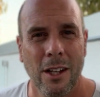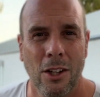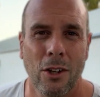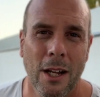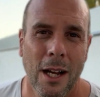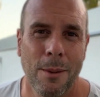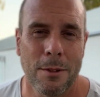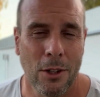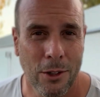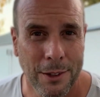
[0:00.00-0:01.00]
long
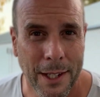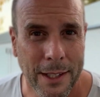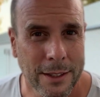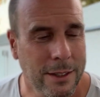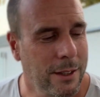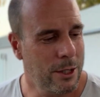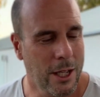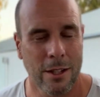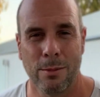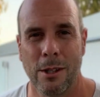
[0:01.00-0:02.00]
arms, long legs, which
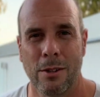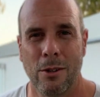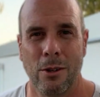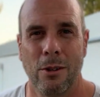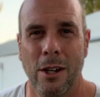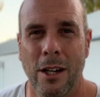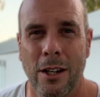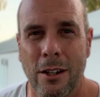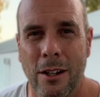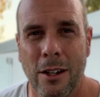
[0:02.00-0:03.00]
gets me through
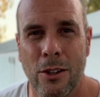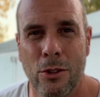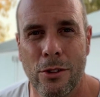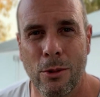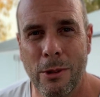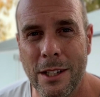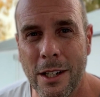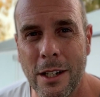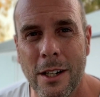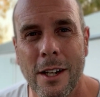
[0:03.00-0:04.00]
a Noosa winter.